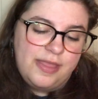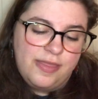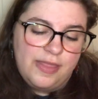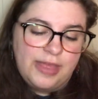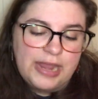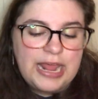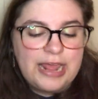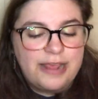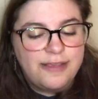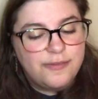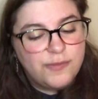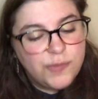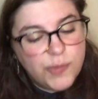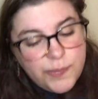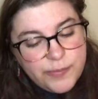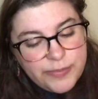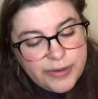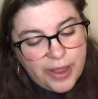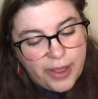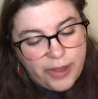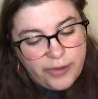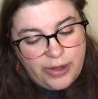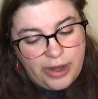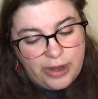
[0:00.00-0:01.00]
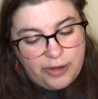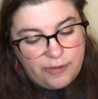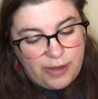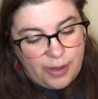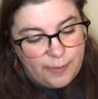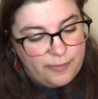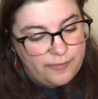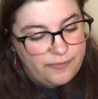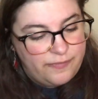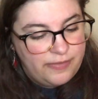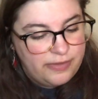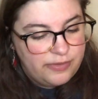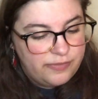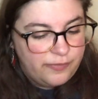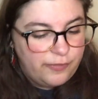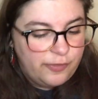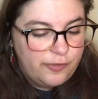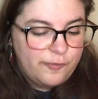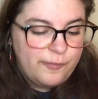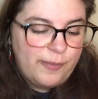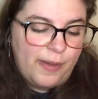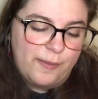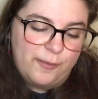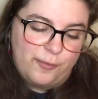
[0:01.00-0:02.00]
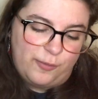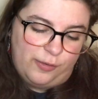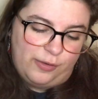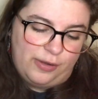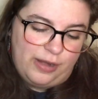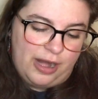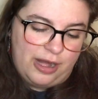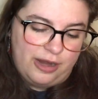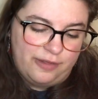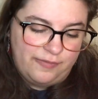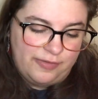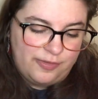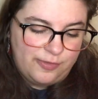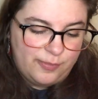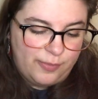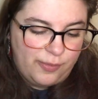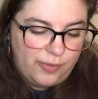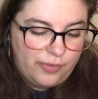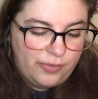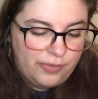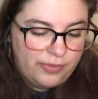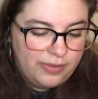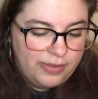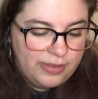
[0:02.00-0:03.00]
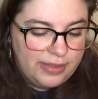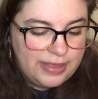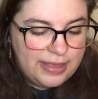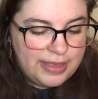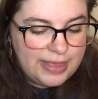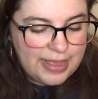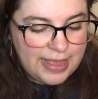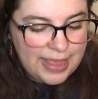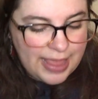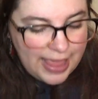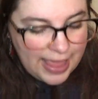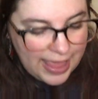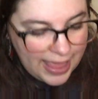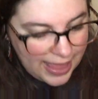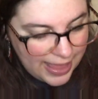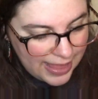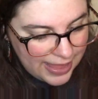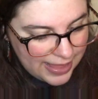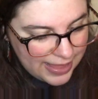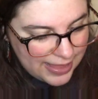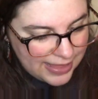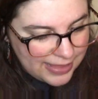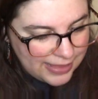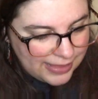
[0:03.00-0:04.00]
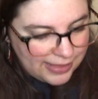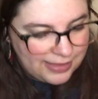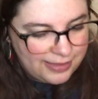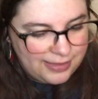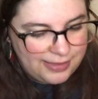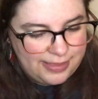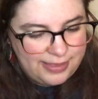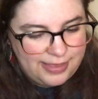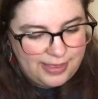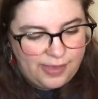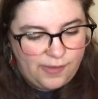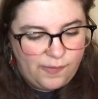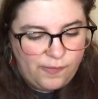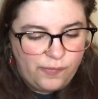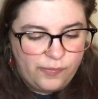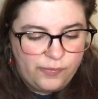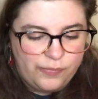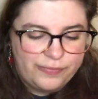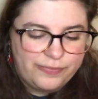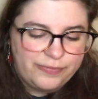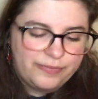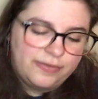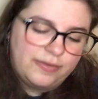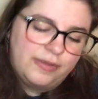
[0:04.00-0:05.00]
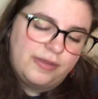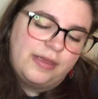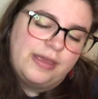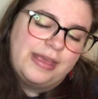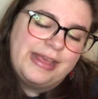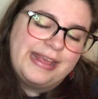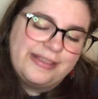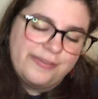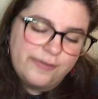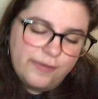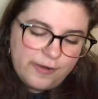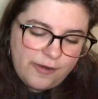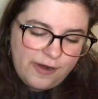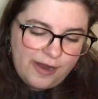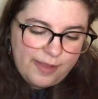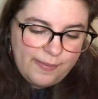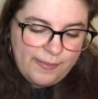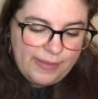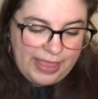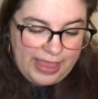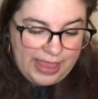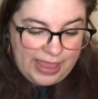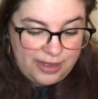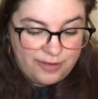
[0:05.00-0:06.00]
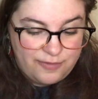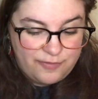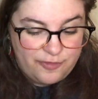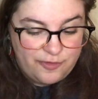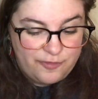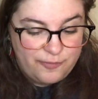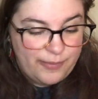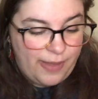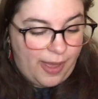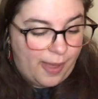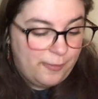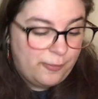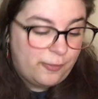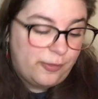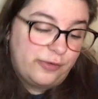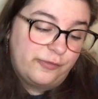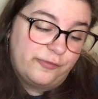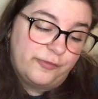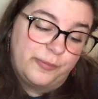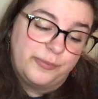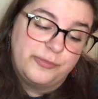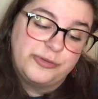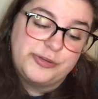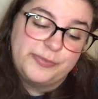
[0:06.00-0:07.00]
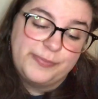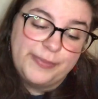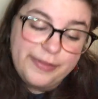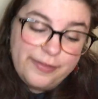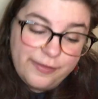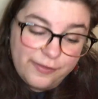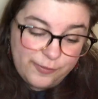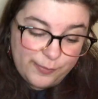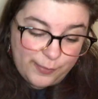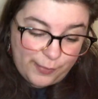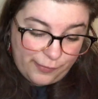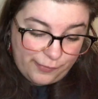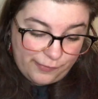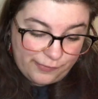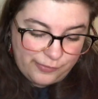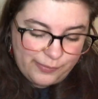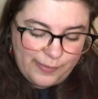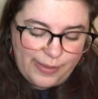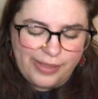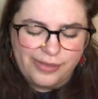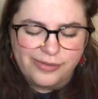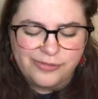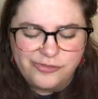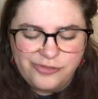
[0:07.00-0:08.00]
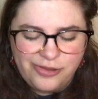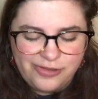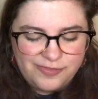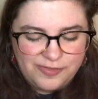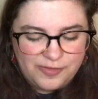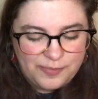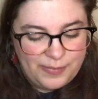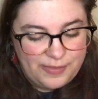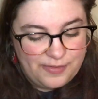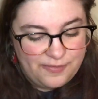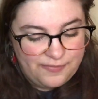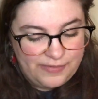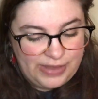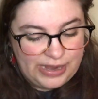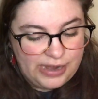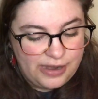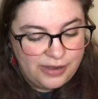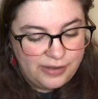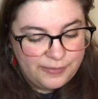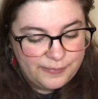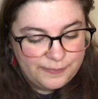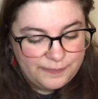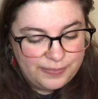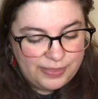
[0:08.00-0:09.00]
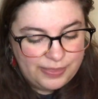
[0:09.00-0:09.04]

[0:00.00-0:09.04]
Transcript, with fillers: Then I swoop down and grab a fistful of popcorn out of his bowl. Hey, he yells. So I grab a handful of popcorn from Jamila's bowl as well, just to be fair.